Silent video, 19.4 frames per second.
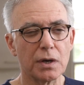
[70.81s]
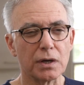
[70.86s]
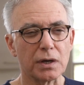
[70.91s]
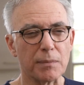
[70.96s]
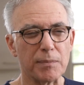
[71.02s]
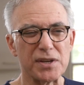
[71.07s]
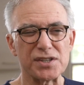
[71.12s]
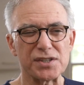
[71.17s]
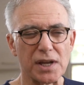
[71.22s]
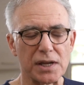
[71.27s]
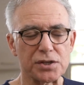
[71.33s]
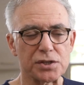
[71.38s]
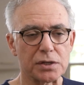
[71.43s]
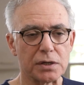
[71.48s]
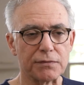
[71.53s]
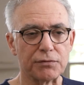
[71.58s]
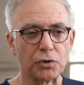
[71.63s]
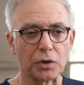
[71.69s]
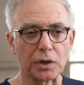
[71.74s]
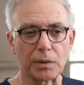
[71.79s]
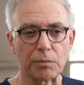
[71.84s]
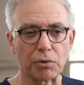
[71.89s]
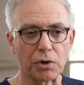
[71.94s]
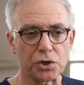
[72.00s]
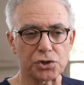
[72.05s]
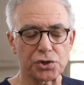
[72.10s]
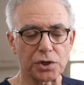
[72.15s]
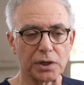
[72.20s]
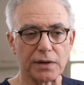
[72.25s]
can be sensitive during
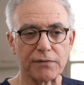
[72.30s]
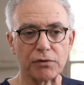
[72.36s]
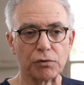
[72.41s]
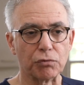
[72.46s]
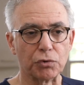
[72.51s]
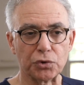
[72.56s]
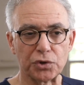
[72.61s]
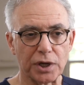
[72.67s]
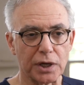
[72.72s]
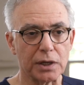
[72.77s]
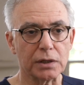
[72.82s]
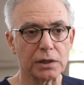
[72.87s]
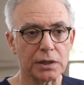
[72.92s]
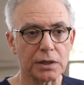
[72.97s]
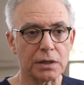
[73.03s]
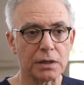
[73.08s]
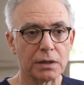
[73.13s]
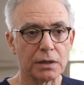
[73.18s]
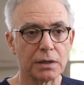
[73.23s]
brushing, even routinely.